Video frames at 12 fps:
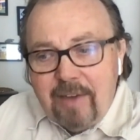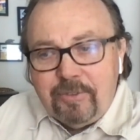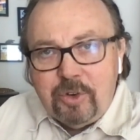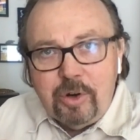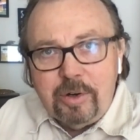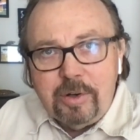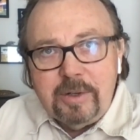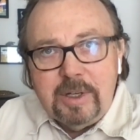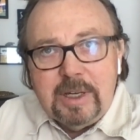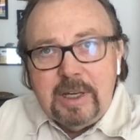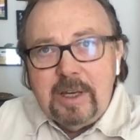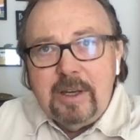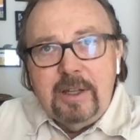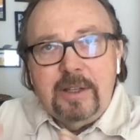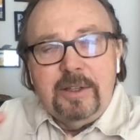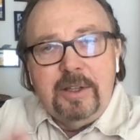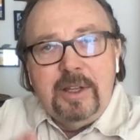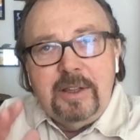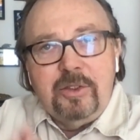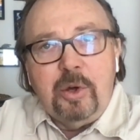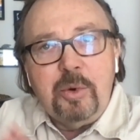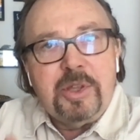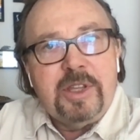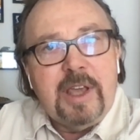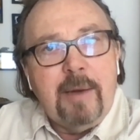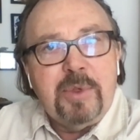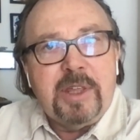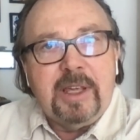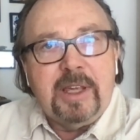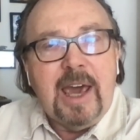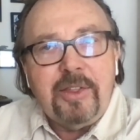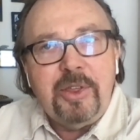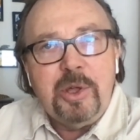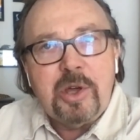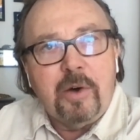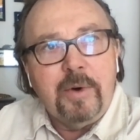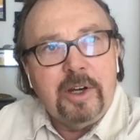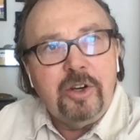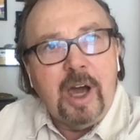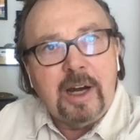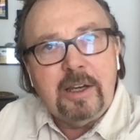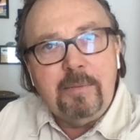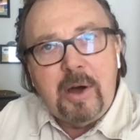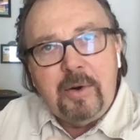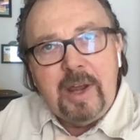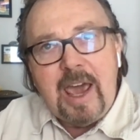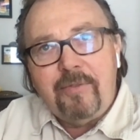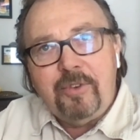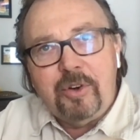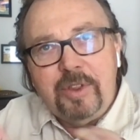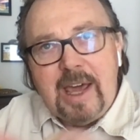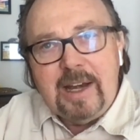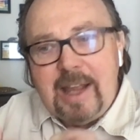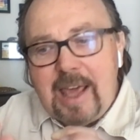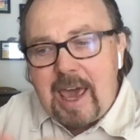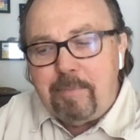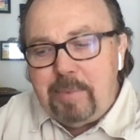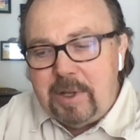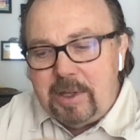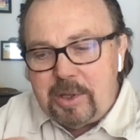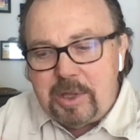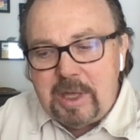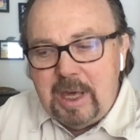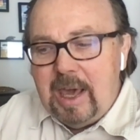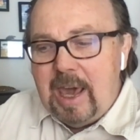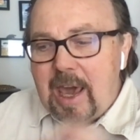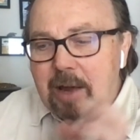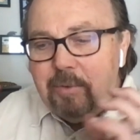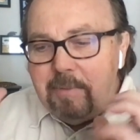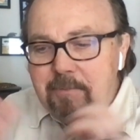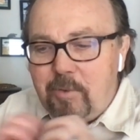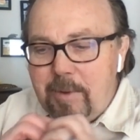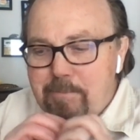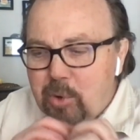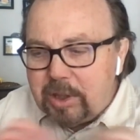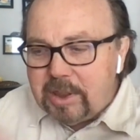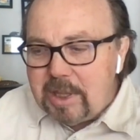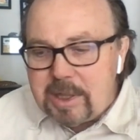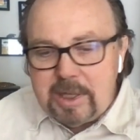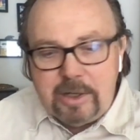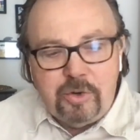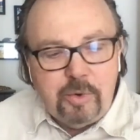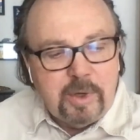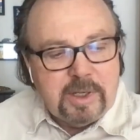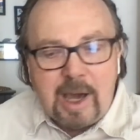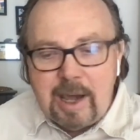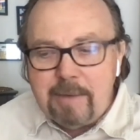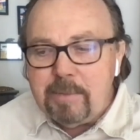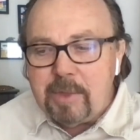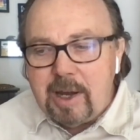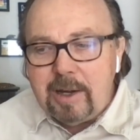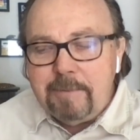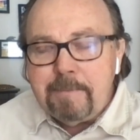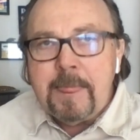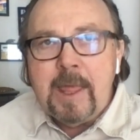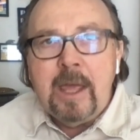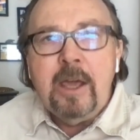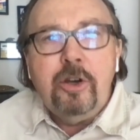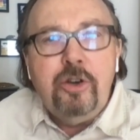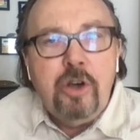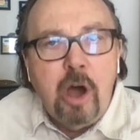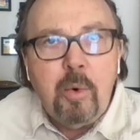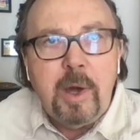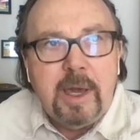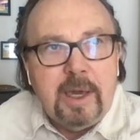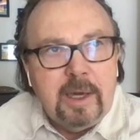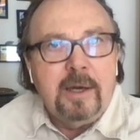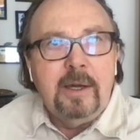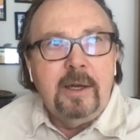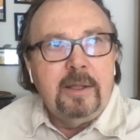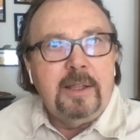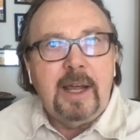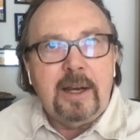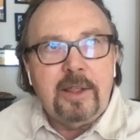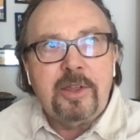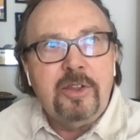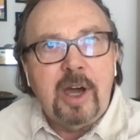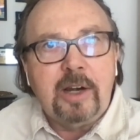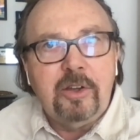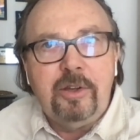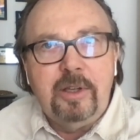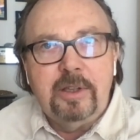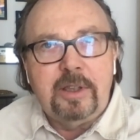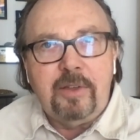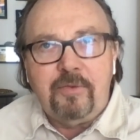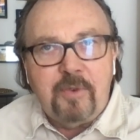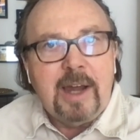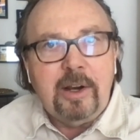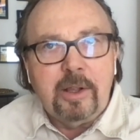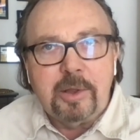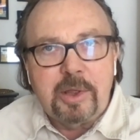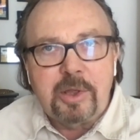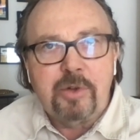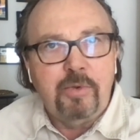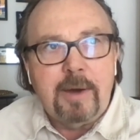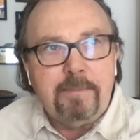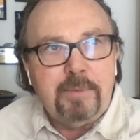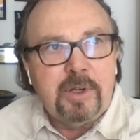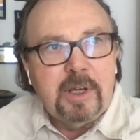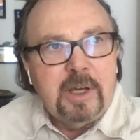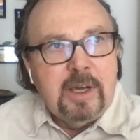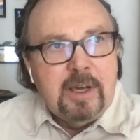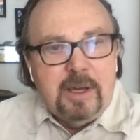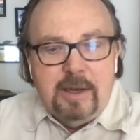after those steps that Kathy's already talked about, after that happens, and we put this into a timeline, knowing that it's not the final script,